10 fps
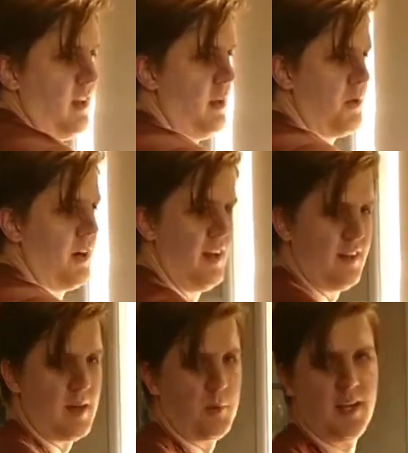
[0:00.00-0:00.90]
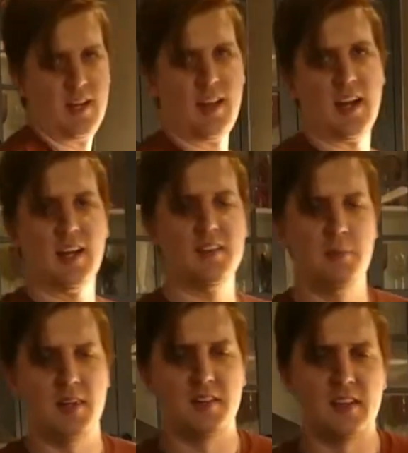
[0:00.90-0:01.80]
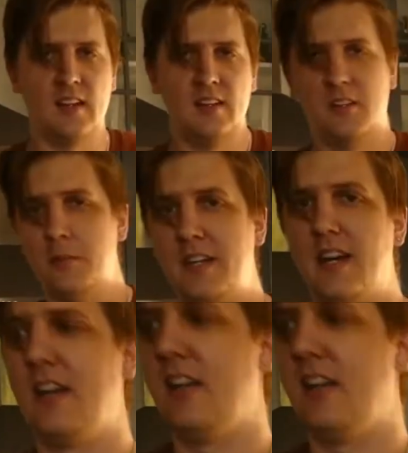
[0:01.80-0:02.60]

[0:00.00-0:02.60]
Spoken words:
you put it in somewhere that gets a bit of sun and it'll be done